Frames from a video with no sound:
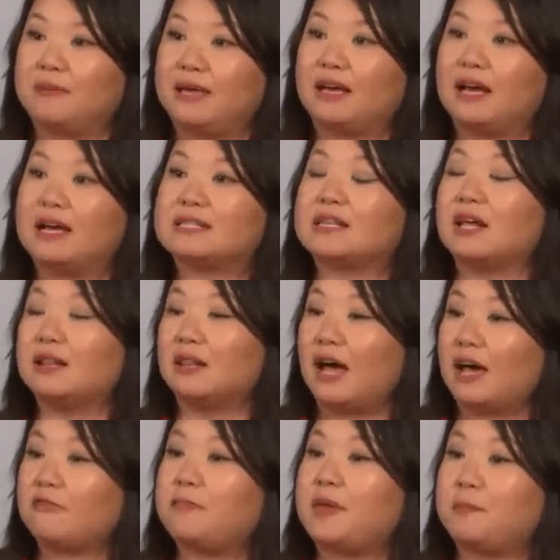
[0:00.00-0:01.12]
because really? a
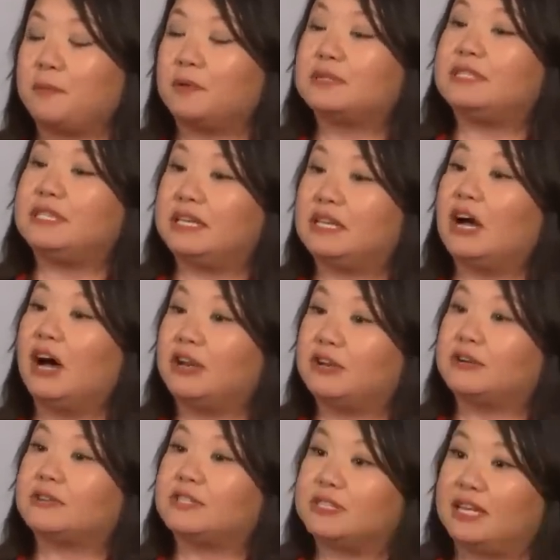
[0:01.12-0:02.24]
lot of people didn't
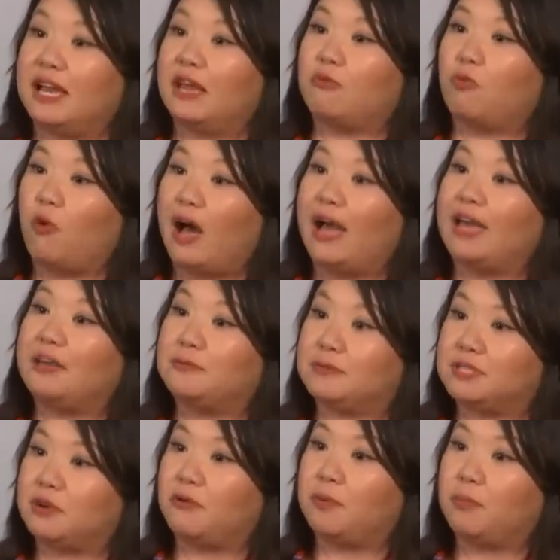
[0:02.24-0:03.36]
understand why it was
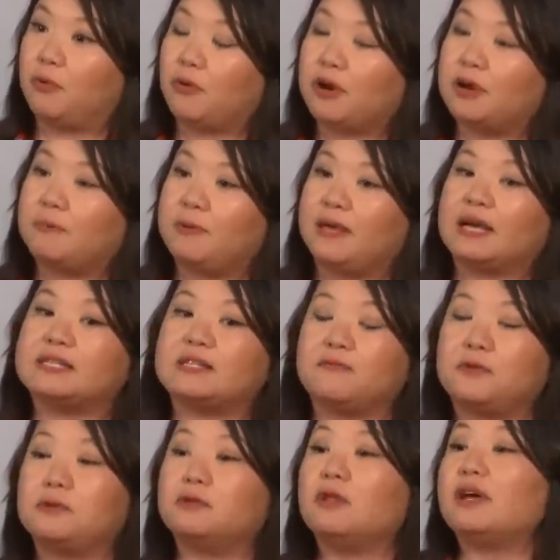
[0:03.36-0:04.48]
so important. Because
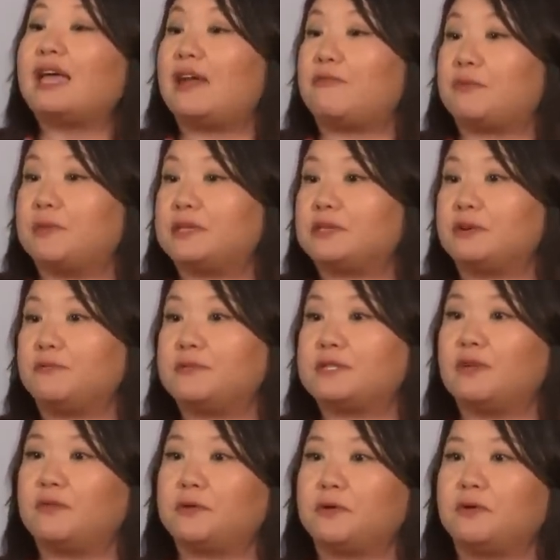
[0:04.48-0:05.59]
if you look at it from the surface
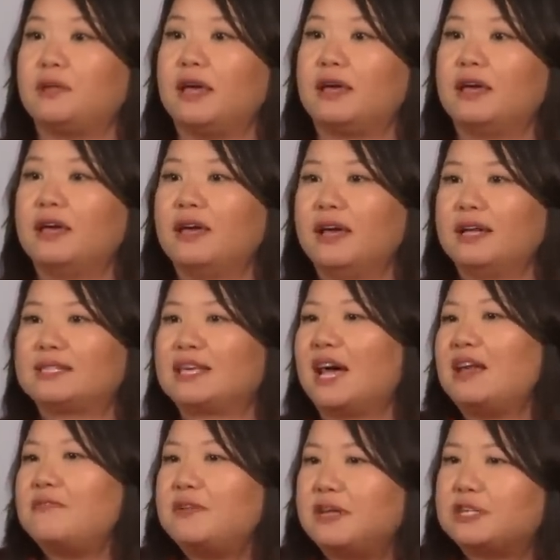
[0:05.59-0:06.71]
level, you're like, it's
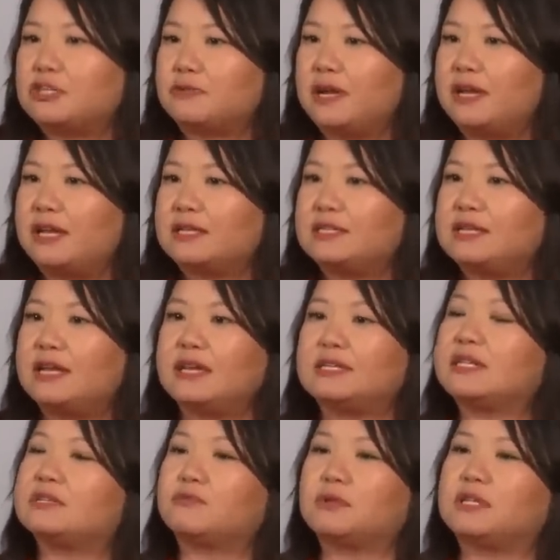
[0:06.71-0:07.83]
kind of an extraneous scene. It
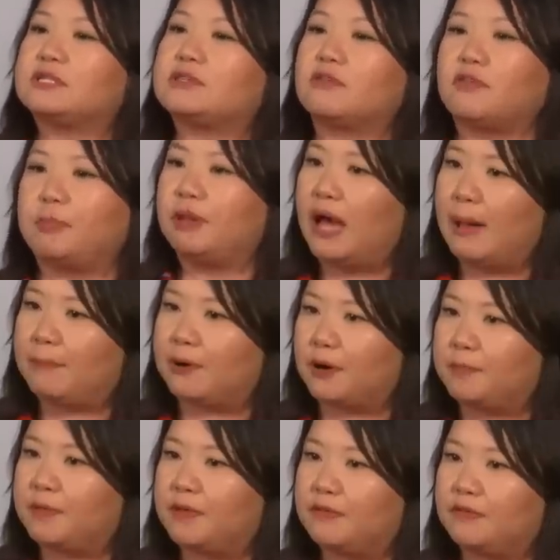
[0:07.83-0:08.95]
doesn't really serve a plot
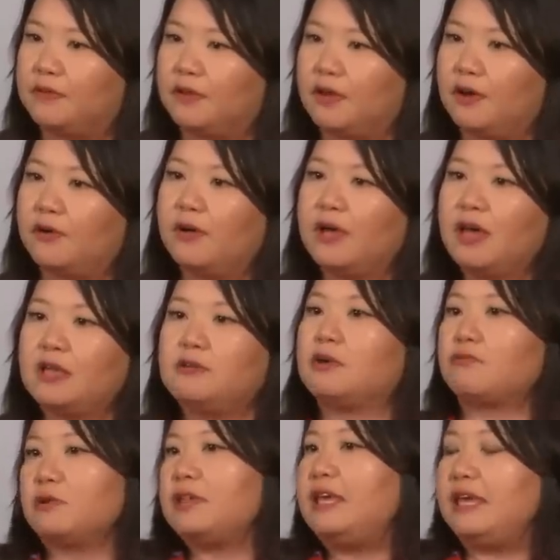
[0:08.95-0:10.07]
purpose, you know? You
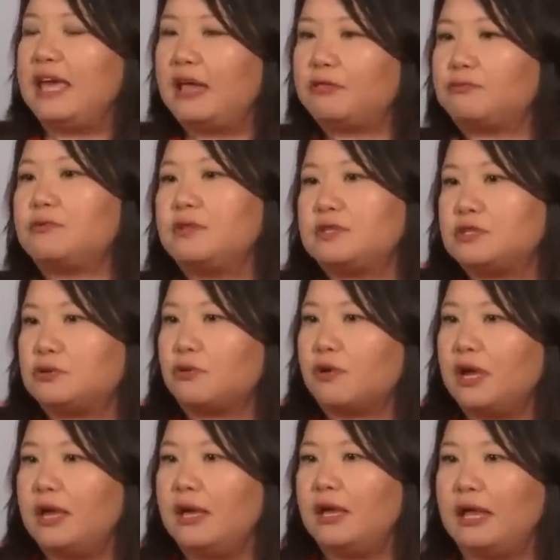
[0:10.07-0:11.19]
could really get through the
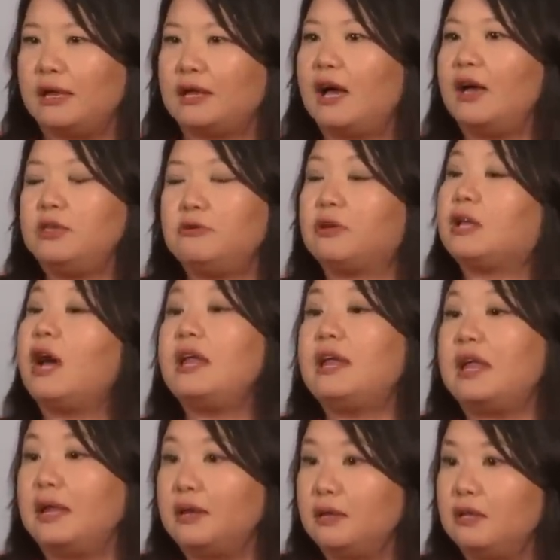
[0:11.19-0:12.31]
story and cu- you could cut
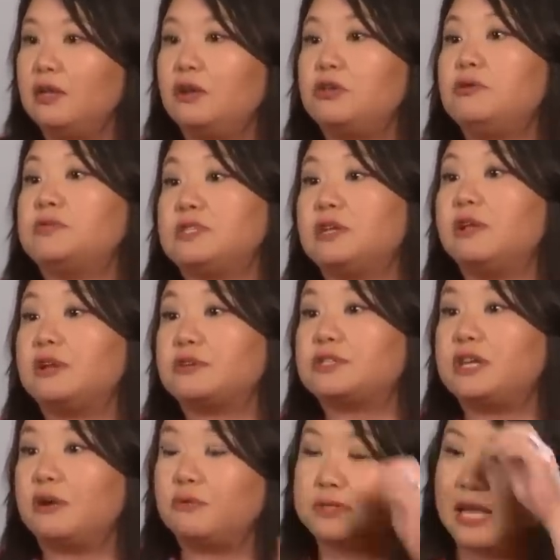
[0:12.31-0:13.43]
it and, you know, you would still
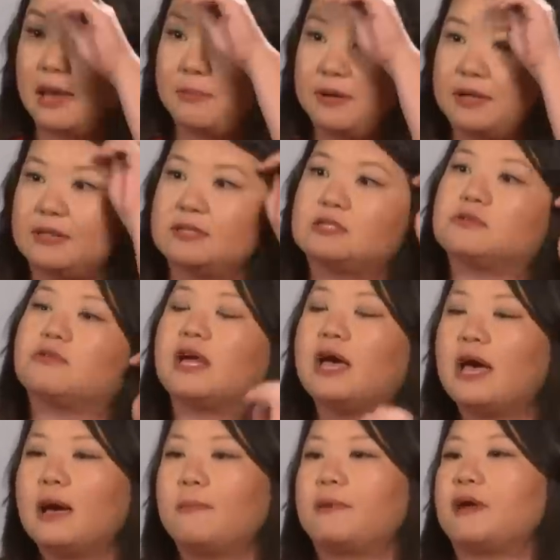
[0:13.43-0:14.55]
understand what was happening in the story.
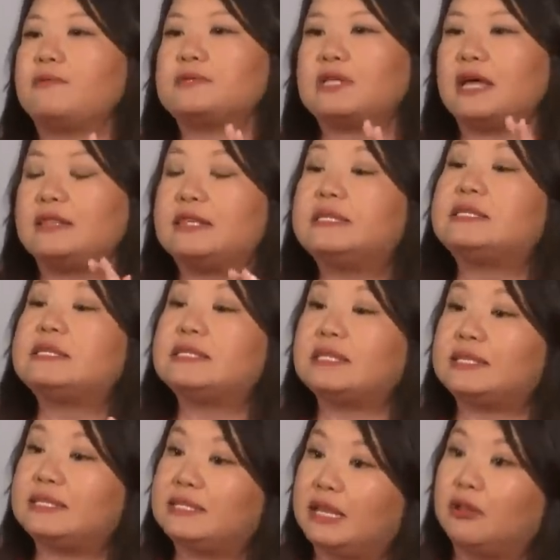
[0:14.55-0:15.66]
But I was like, this is
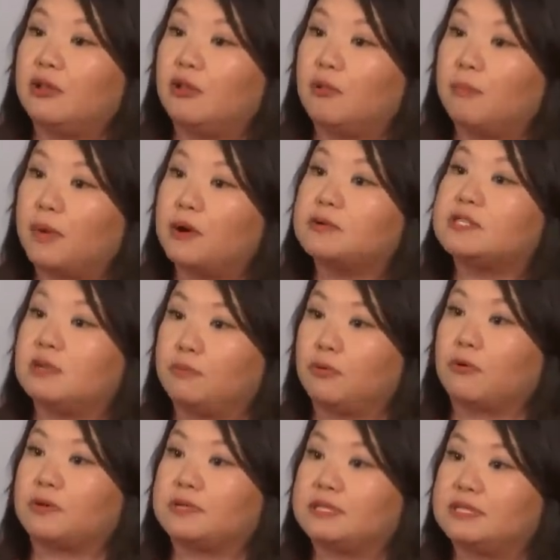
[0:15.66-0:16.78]
the single most
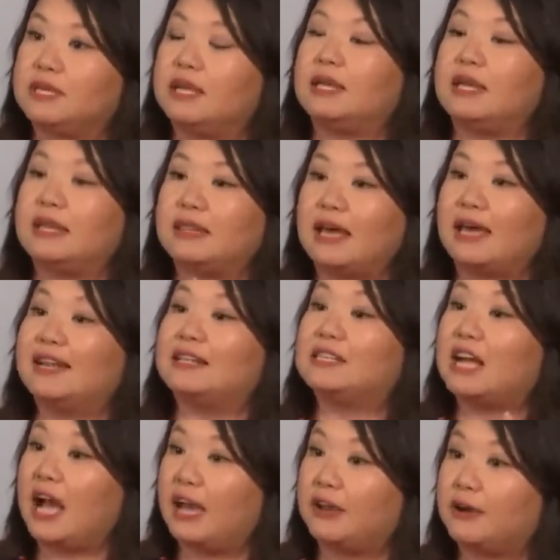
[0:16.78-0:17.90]
important scene in that
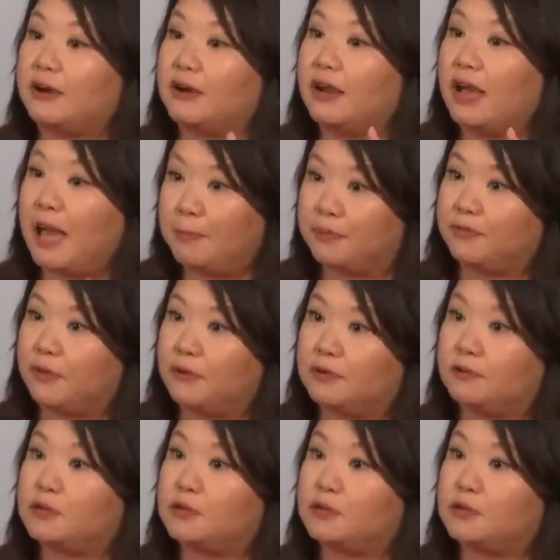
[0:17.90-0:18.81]
entire episode